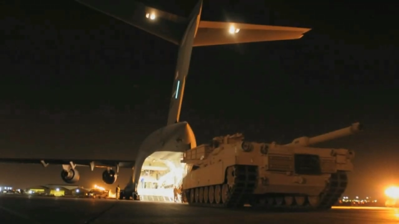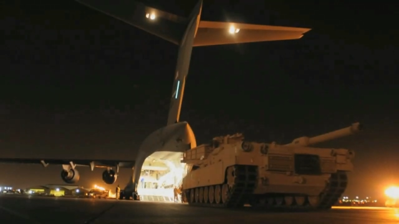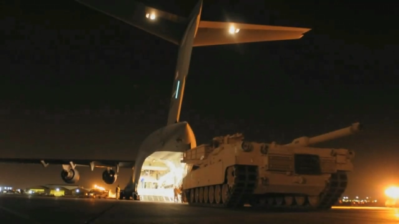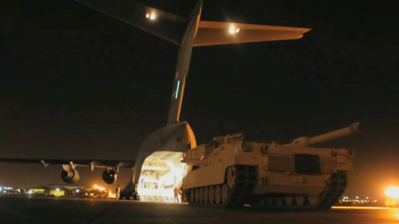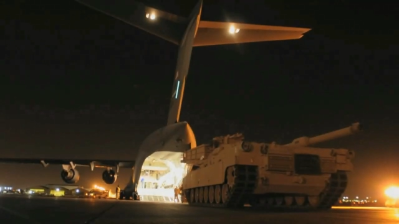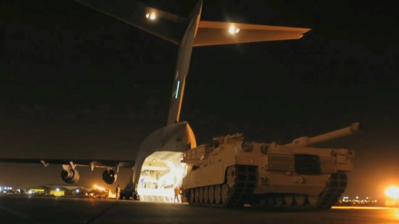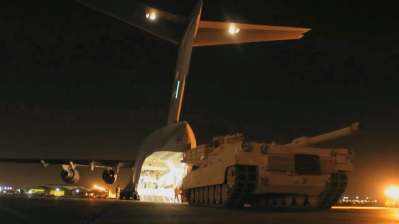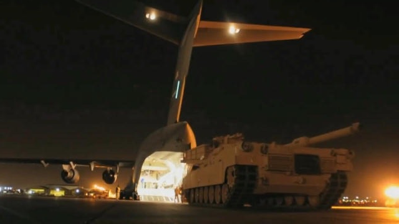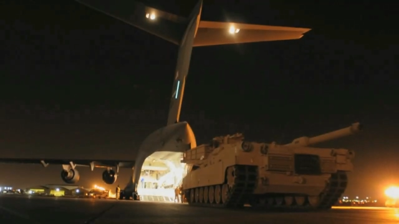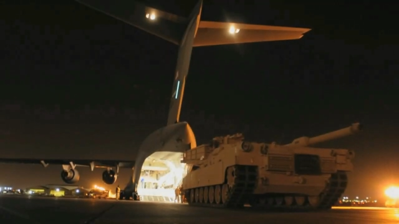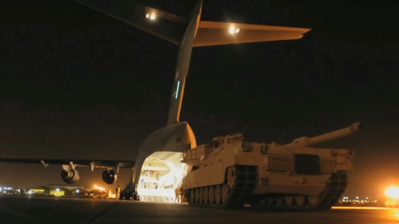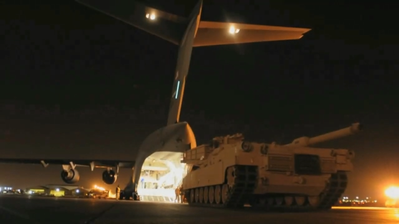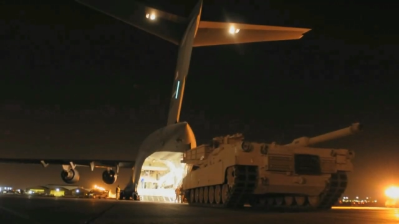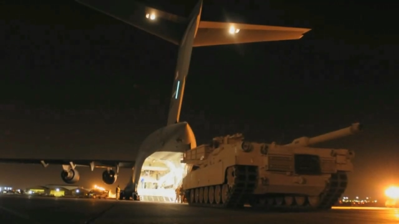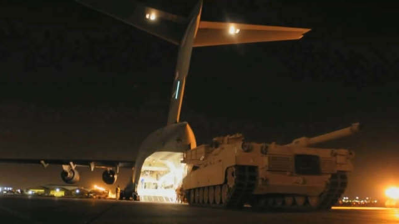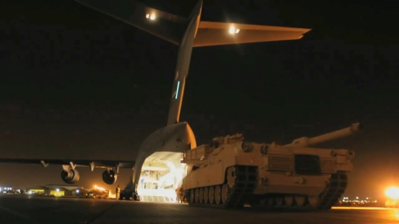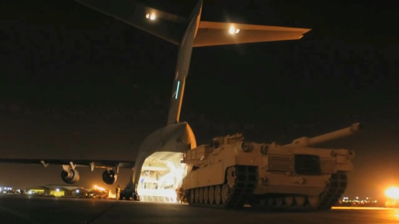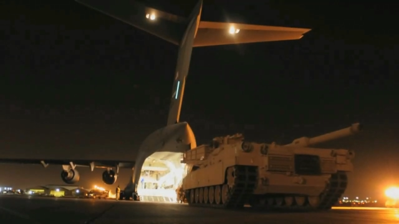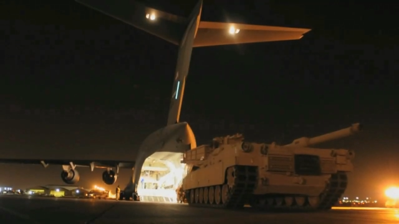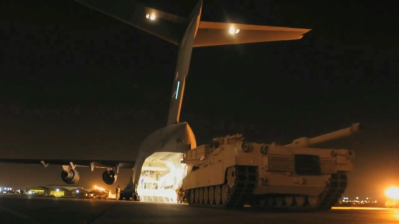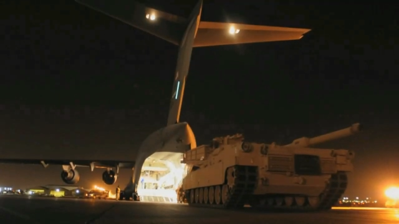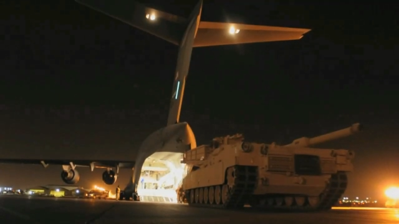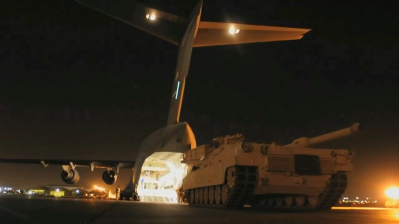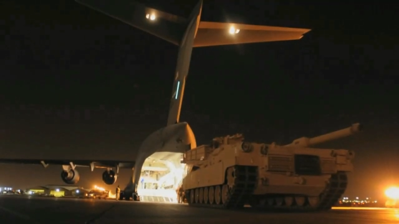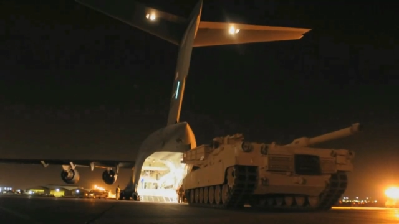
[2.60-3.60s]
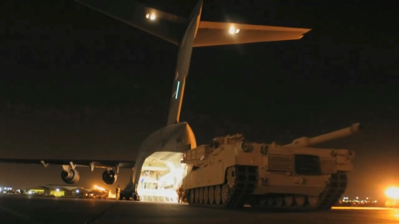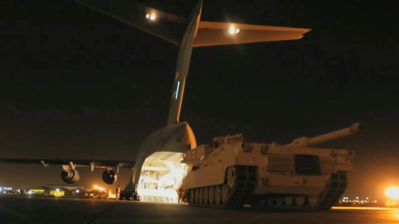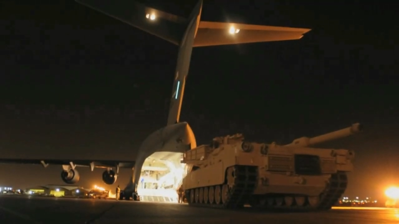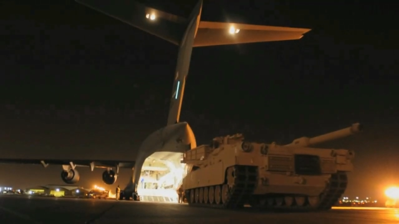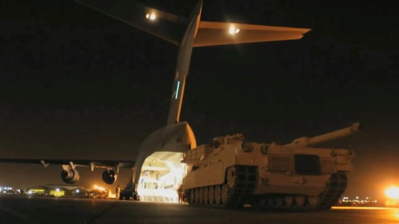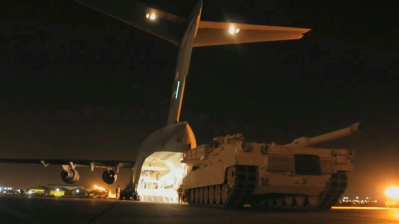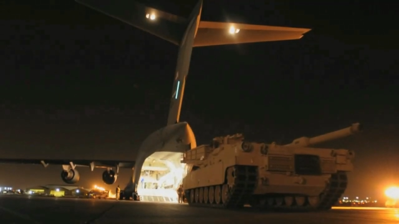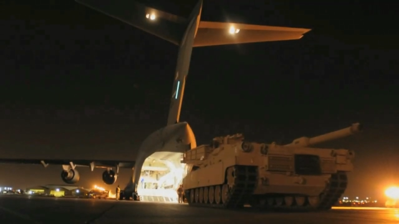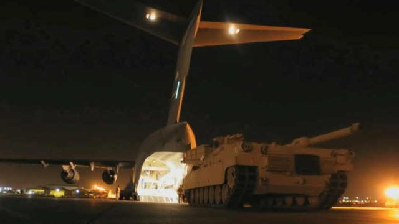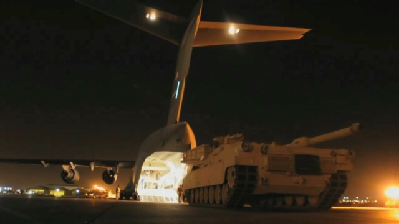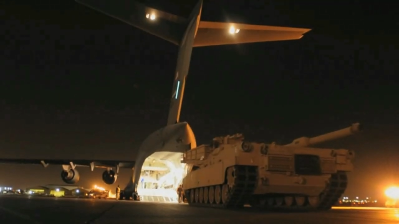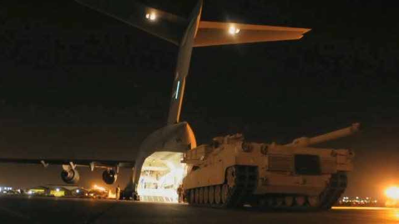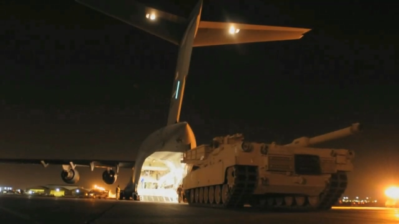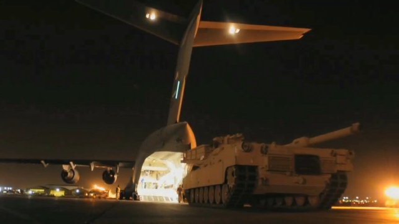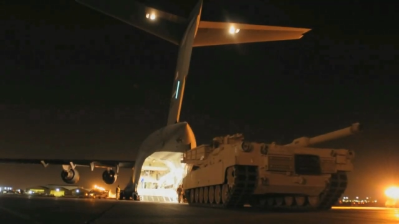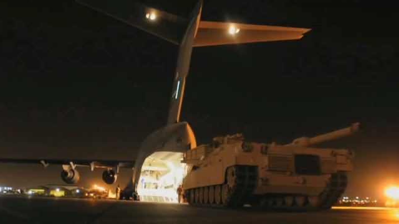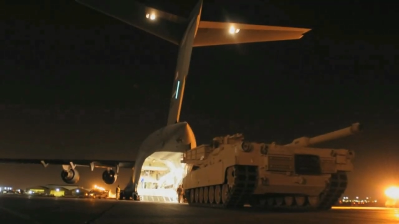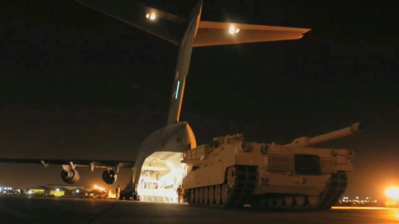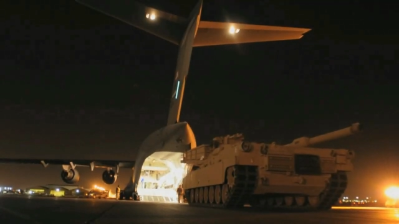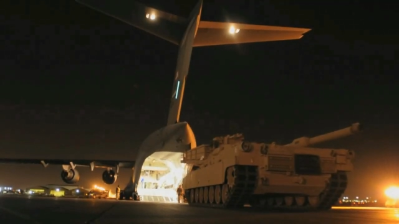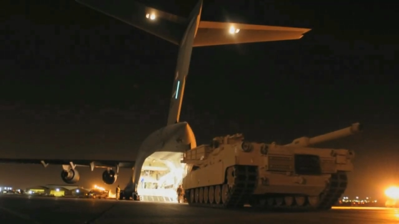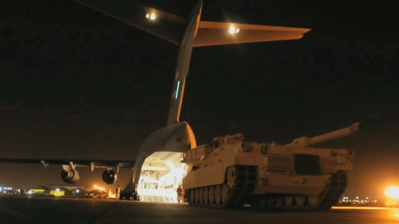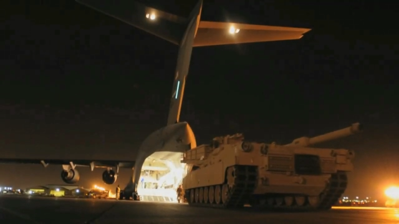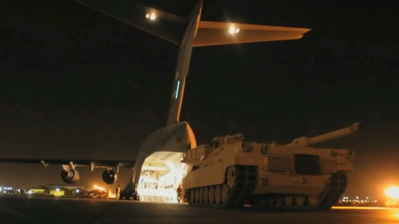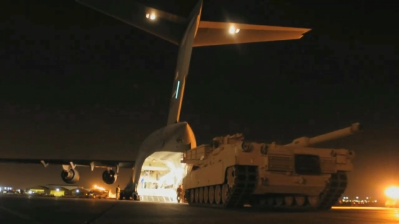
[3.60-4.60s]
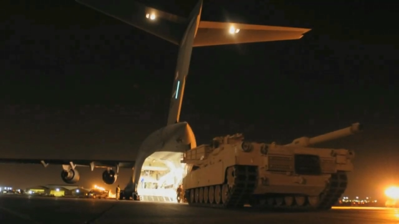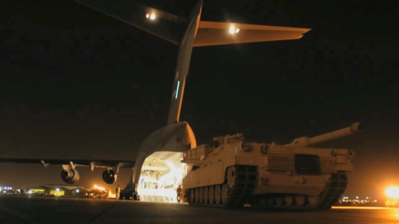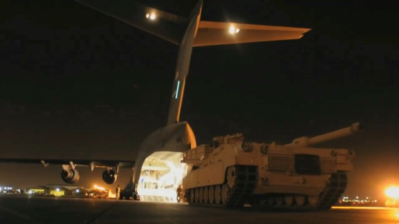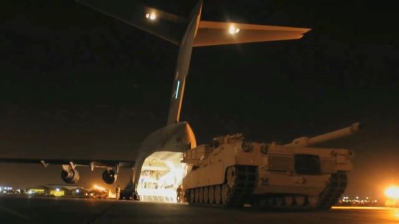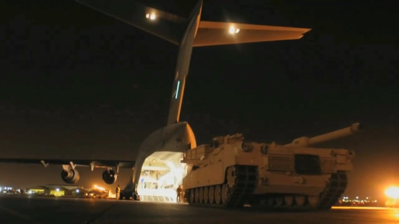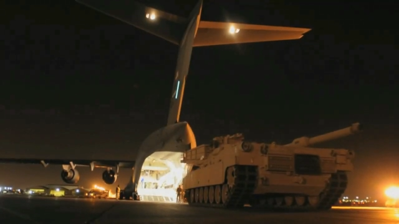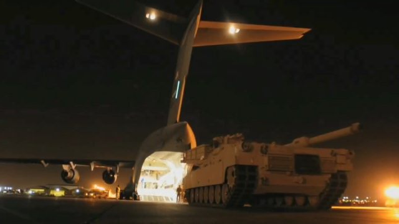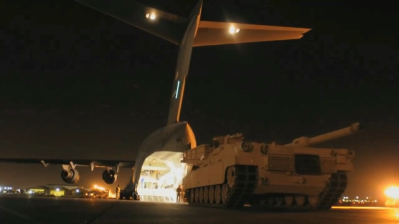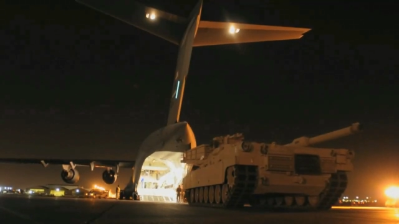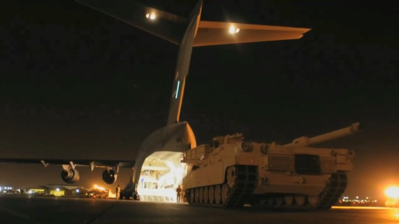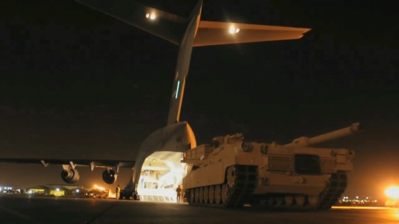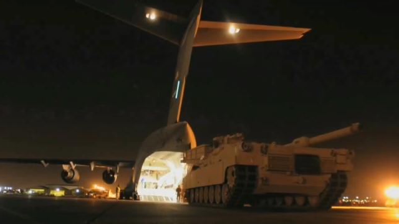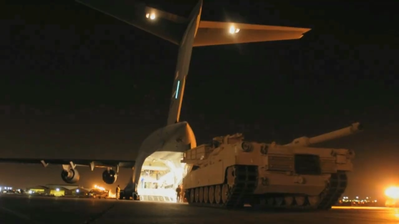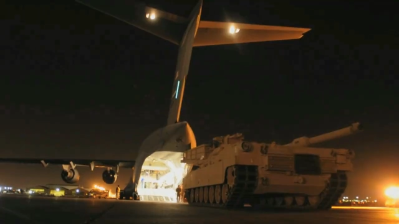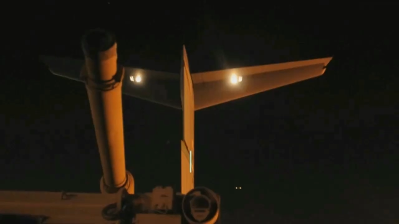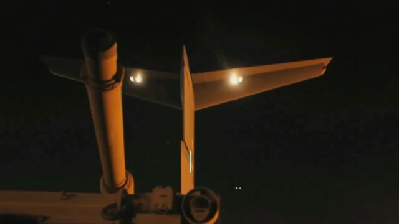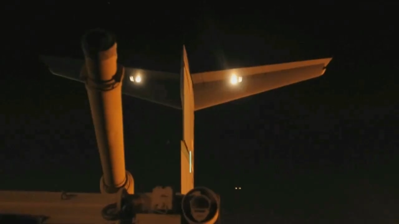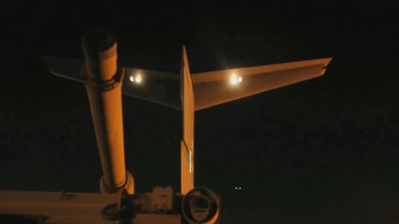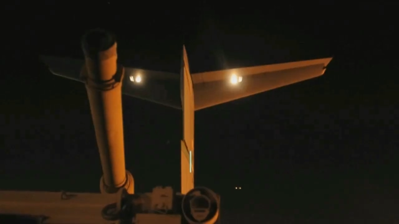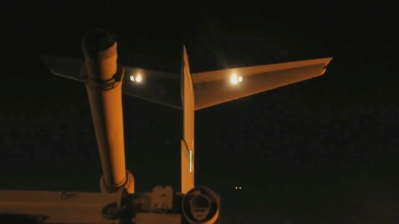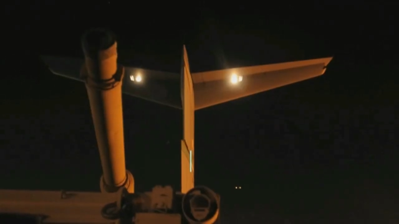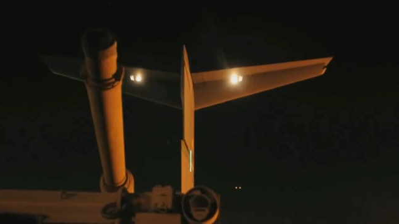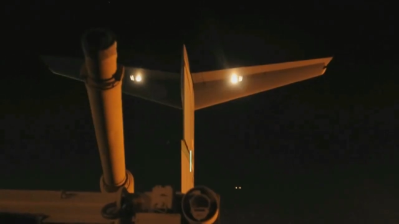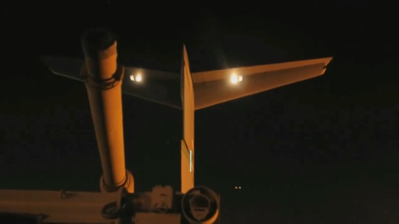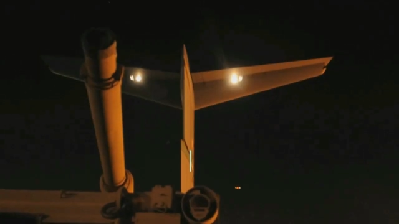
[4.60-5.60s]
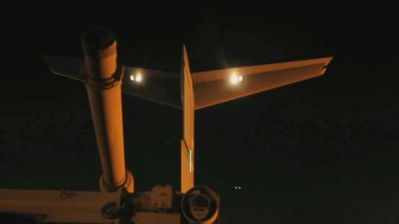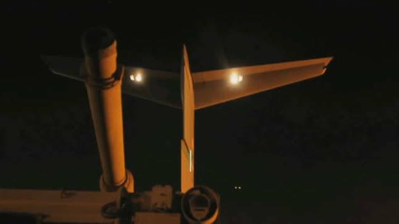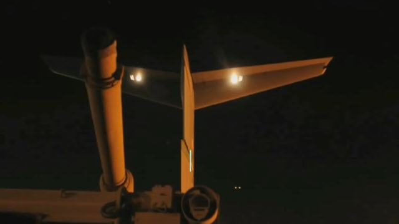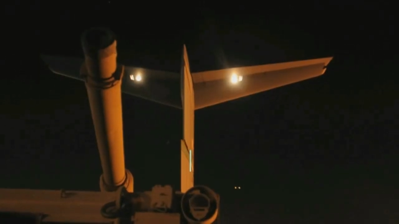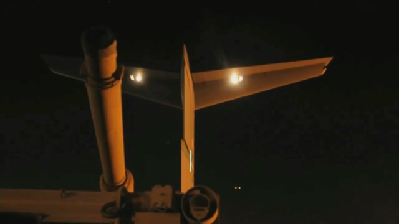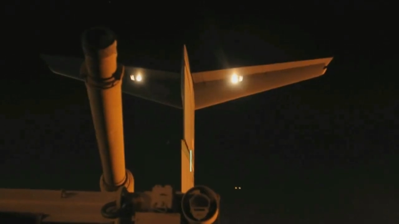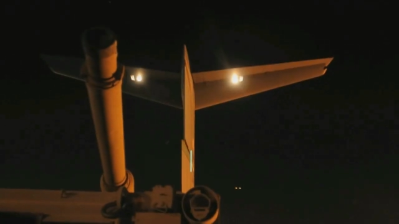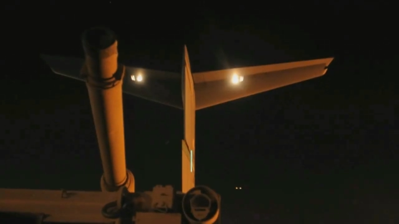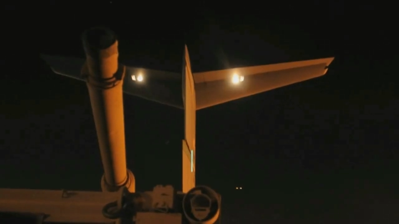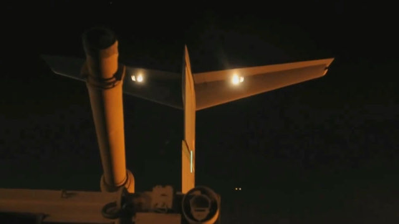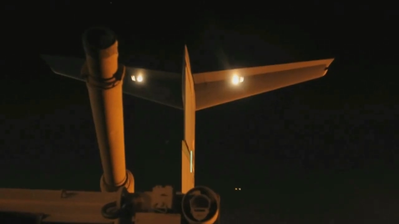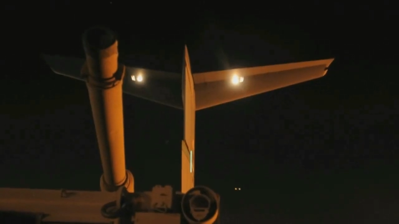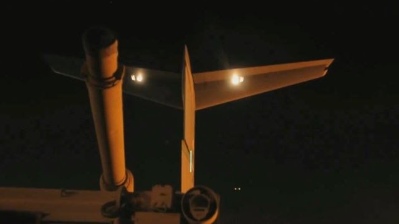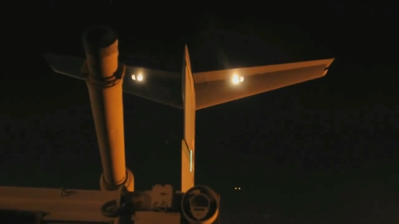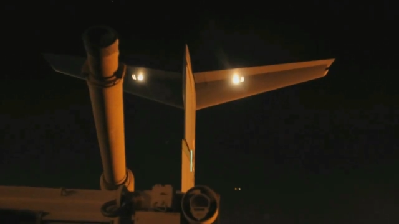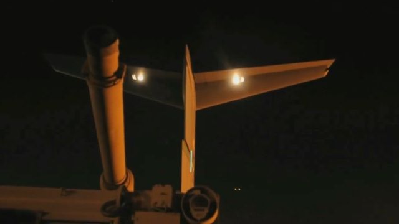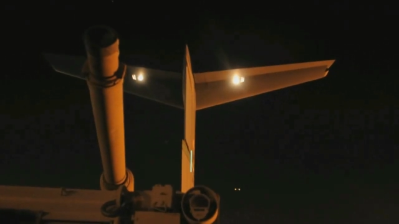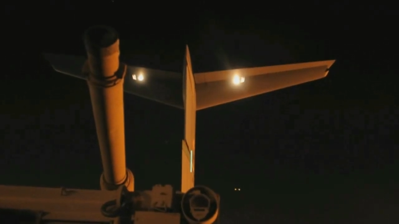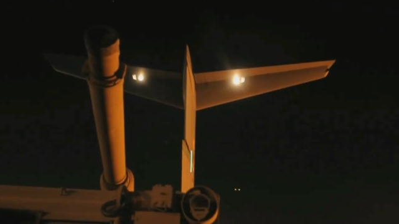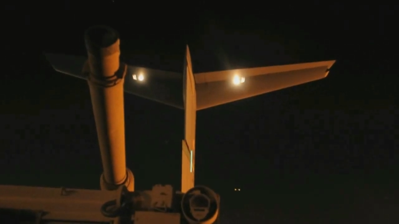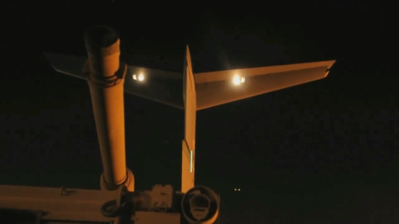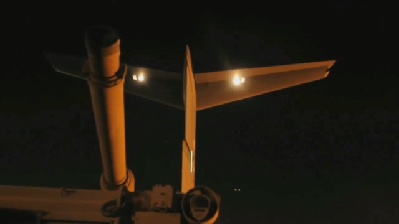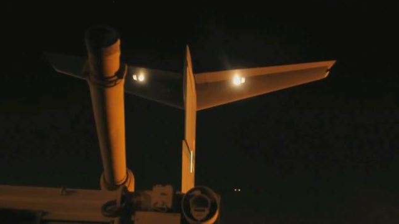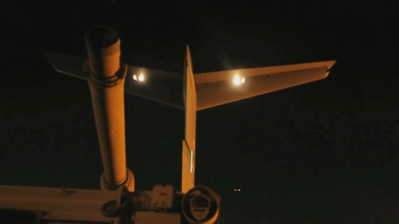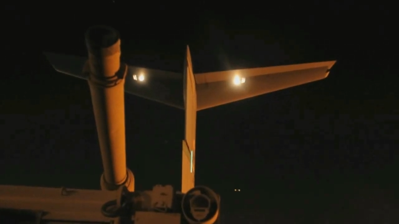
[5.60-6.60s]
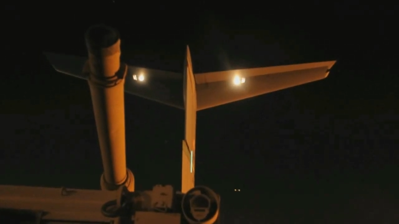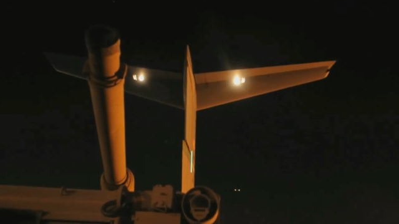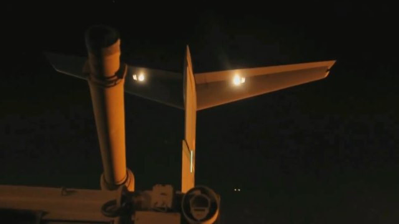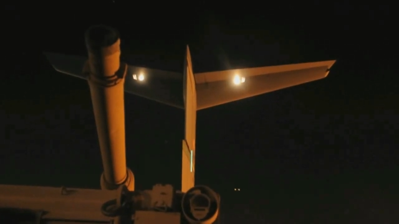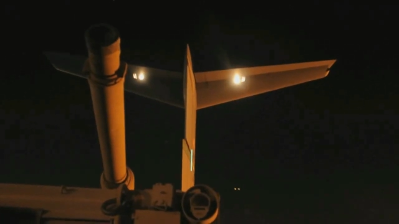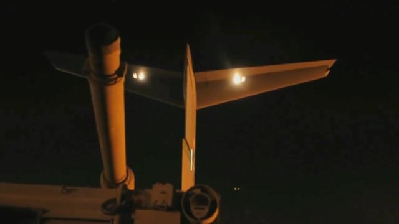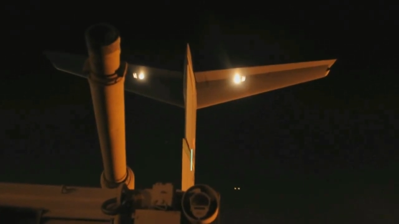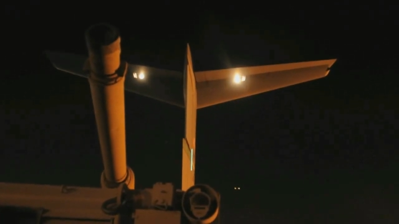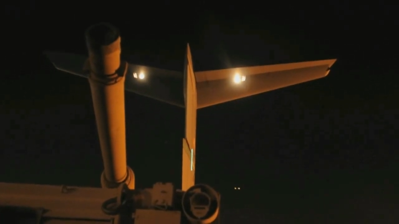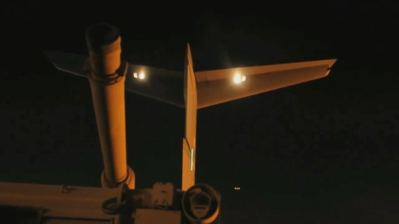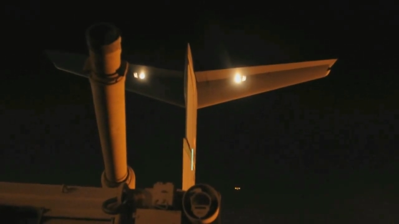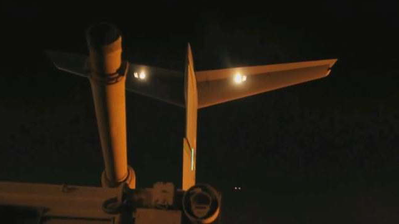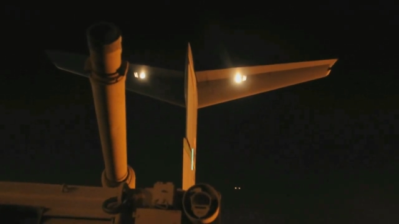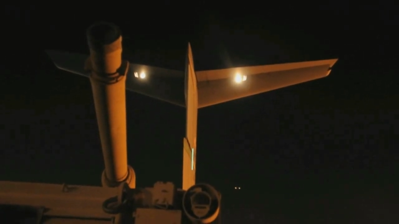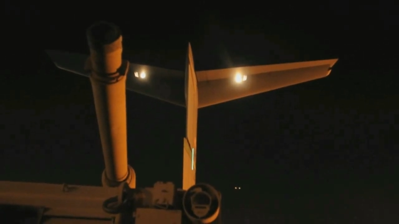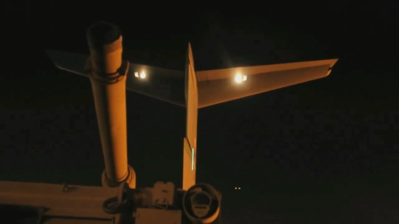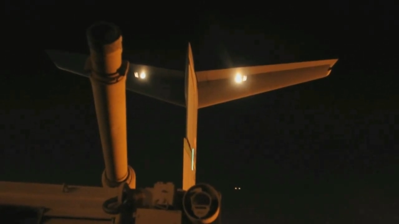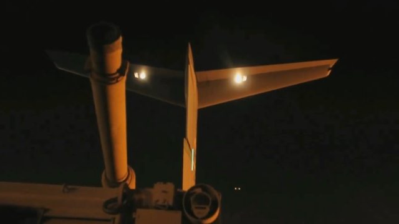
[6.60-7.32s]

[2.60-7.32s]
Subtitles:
No face is visible, so there are no lips to read.